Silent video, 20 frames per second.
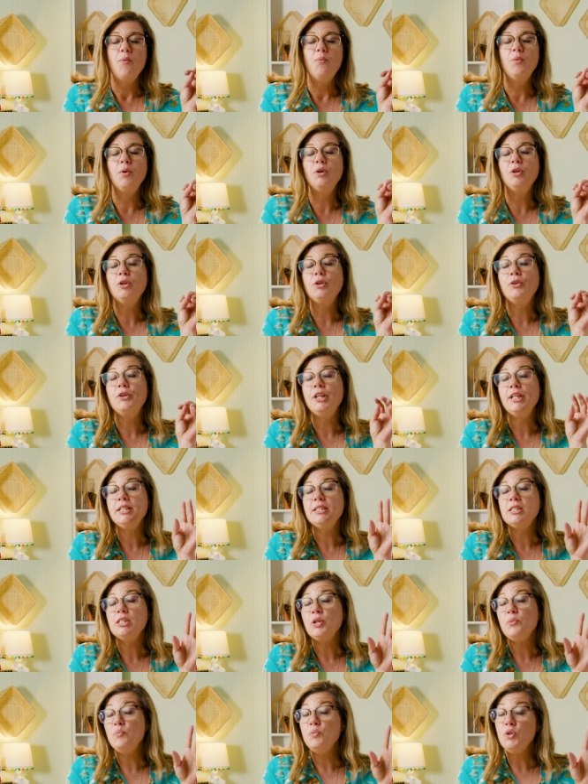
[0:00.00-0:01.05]
We're learning
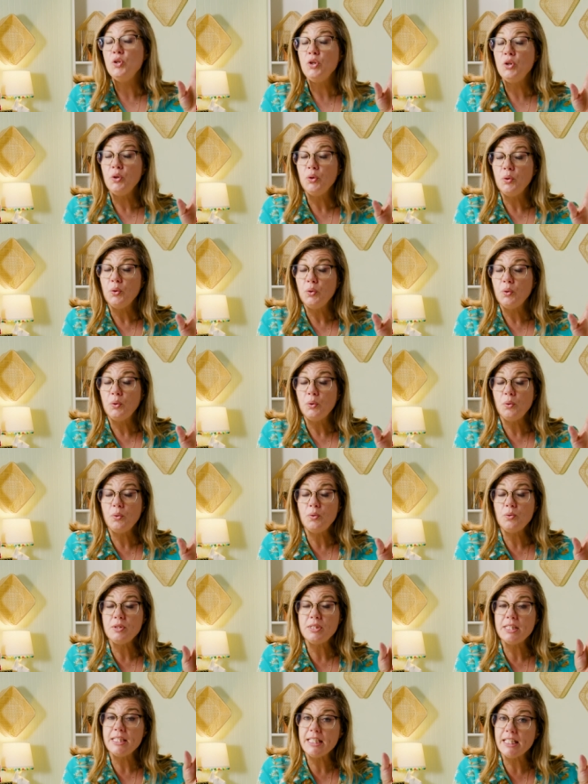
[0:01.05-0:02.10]
some
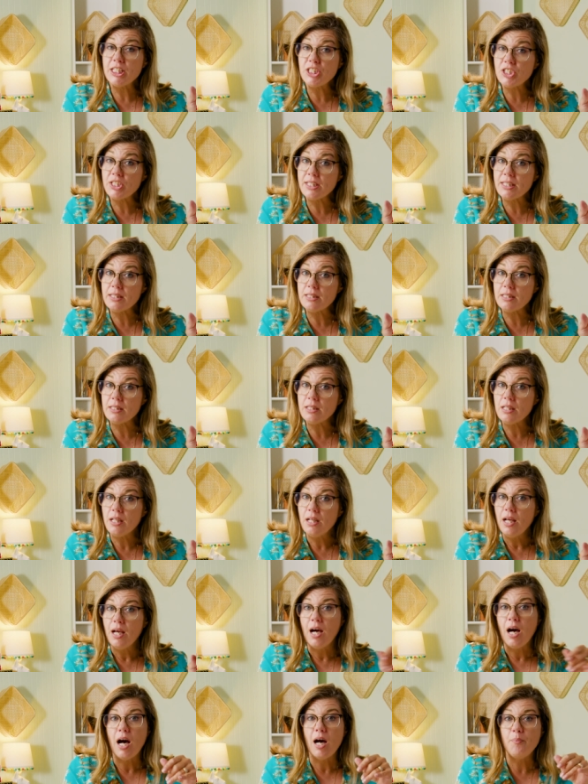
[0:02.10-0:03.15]
new stitches,
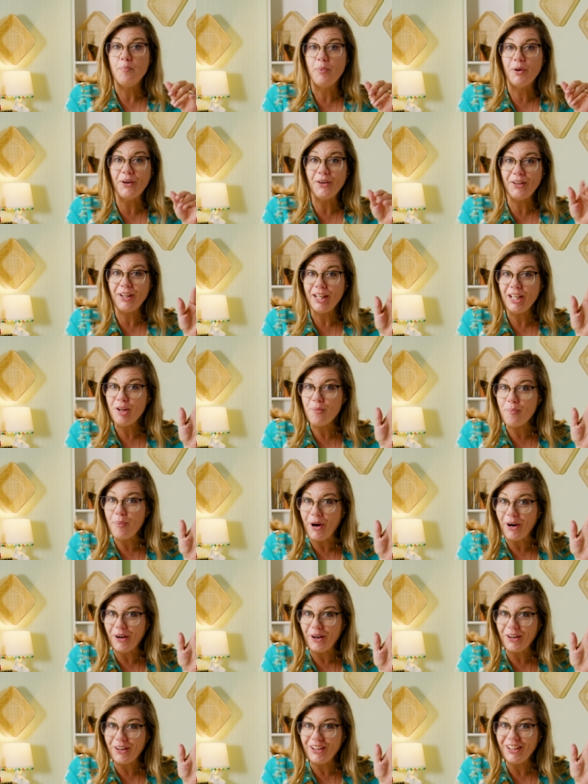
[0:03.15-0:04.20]
a burk and a
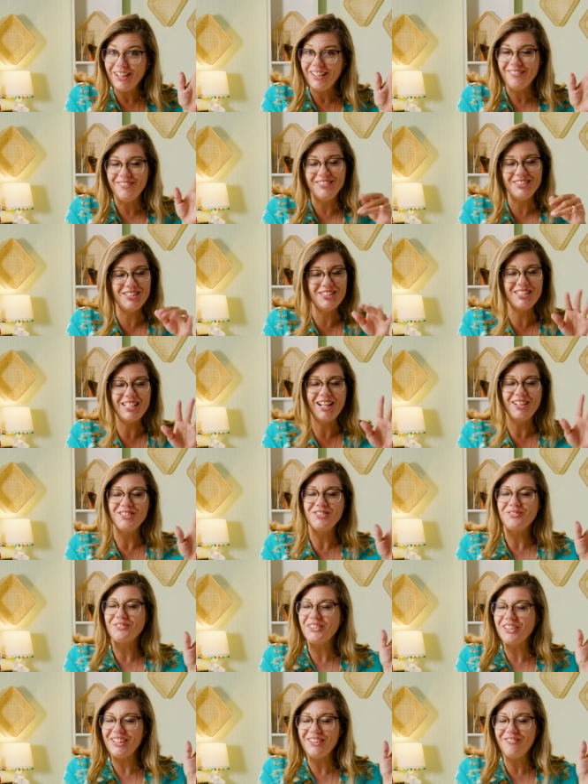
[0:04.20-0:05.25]
bark, which
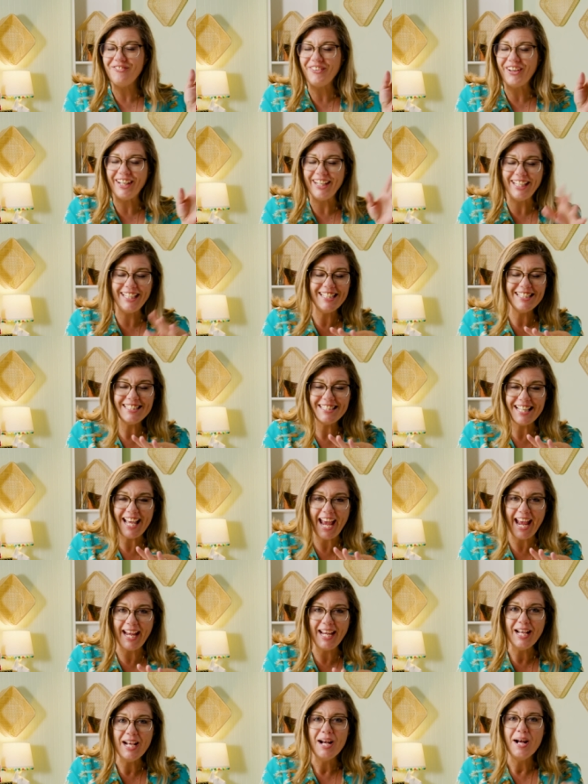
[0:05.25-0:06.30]
sounds really funny to
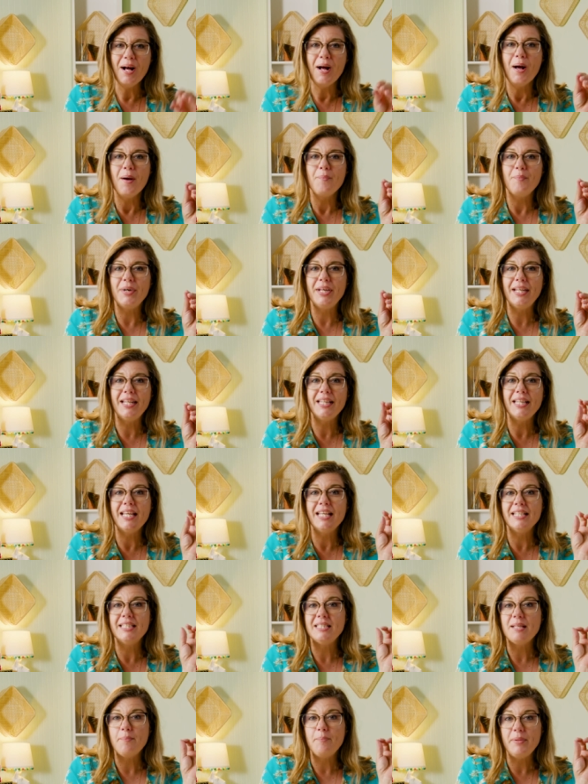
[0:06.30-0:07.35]
say, but
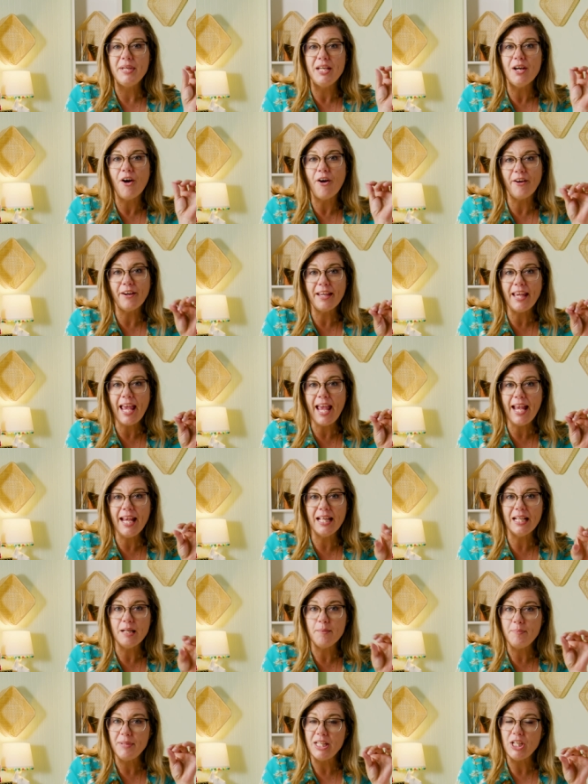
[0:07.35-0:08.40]
it's a BRK
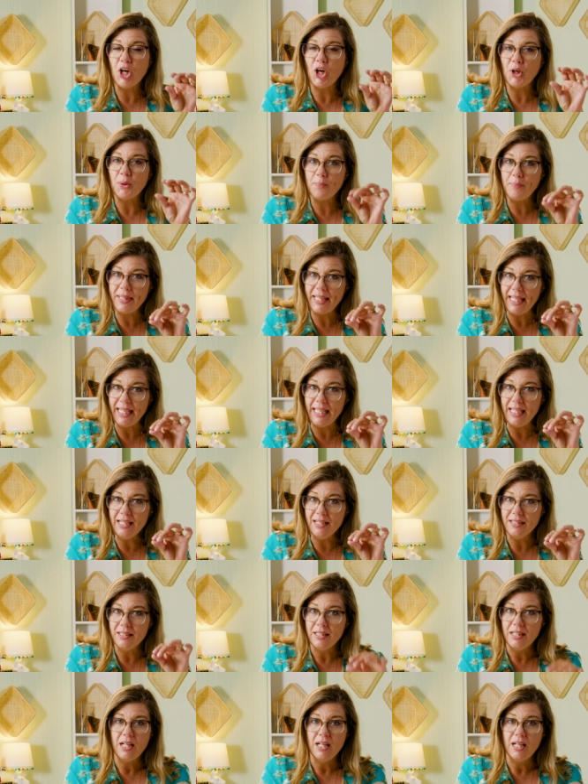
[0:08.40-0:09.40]
and a BRP.